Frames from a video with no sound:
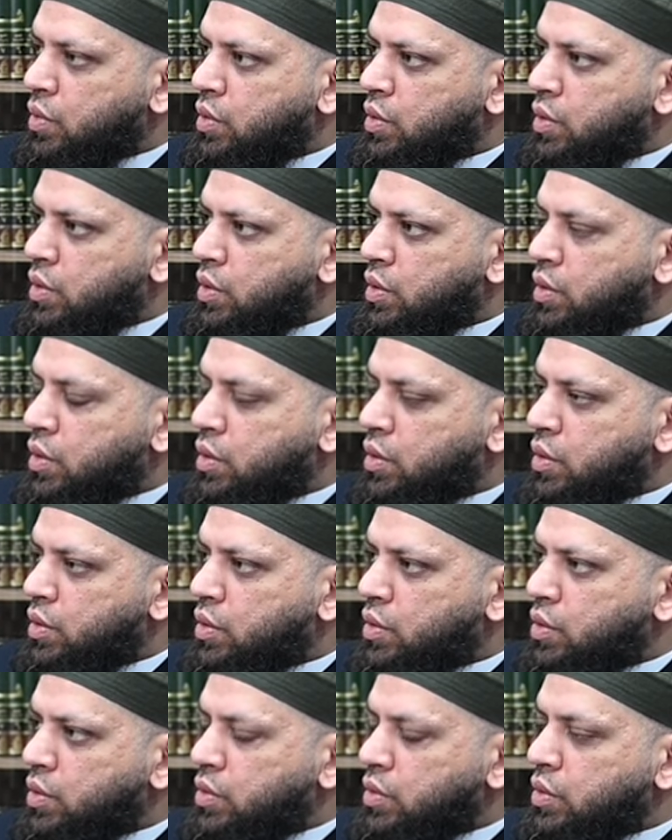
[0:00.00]

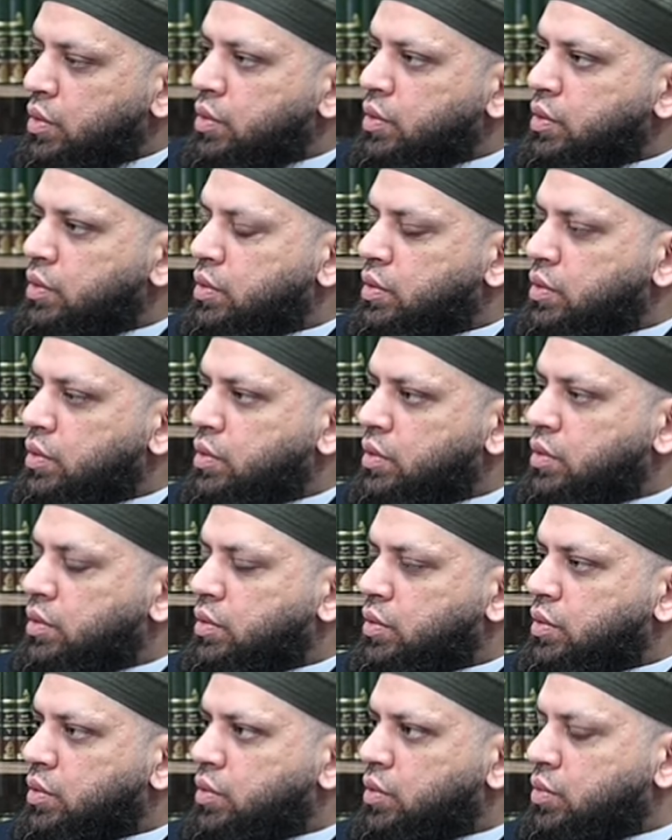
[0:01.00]

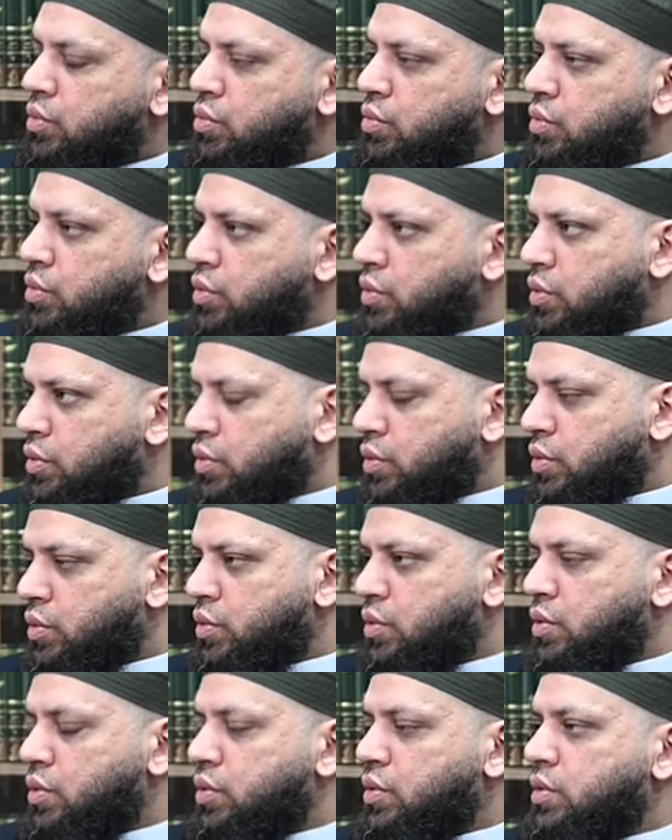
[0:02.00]

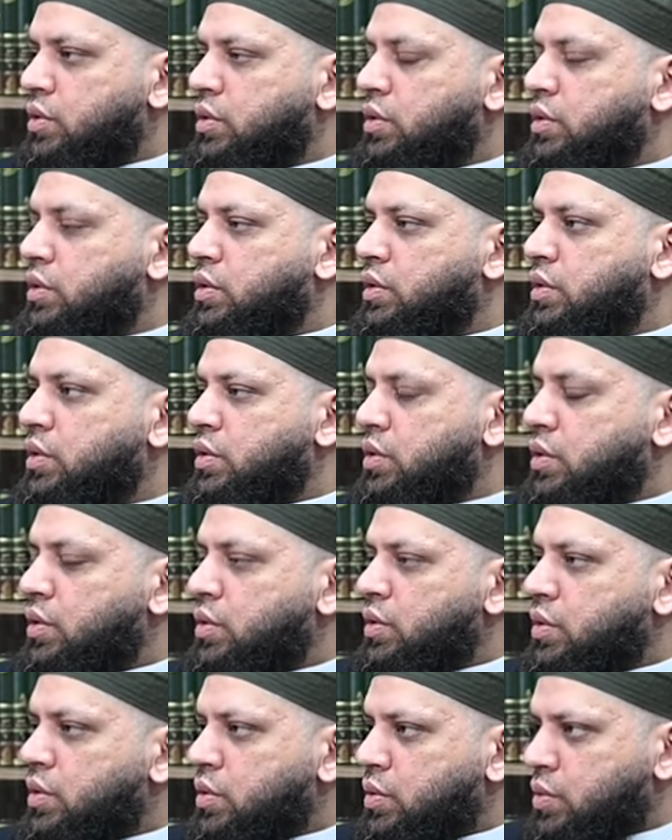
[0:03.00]

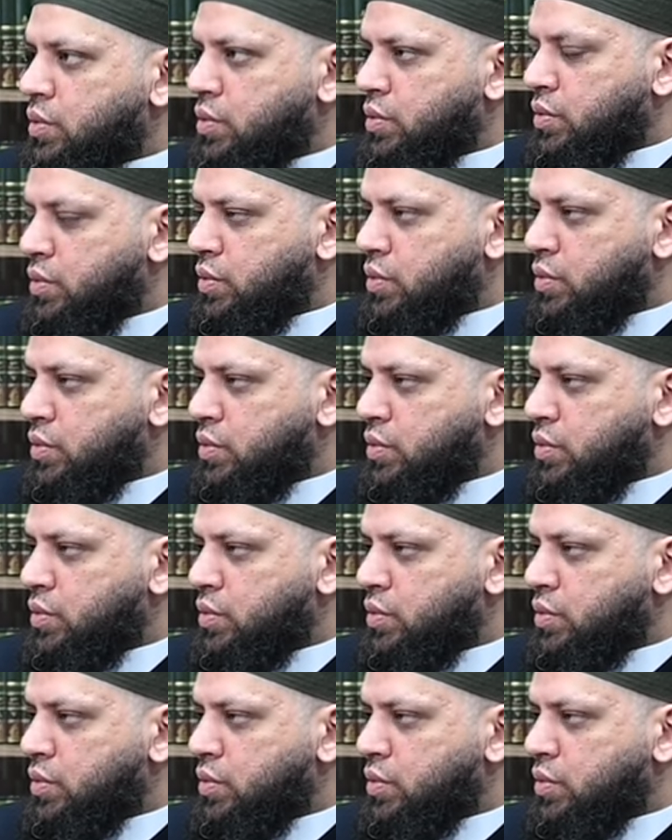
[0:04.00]
[no speech]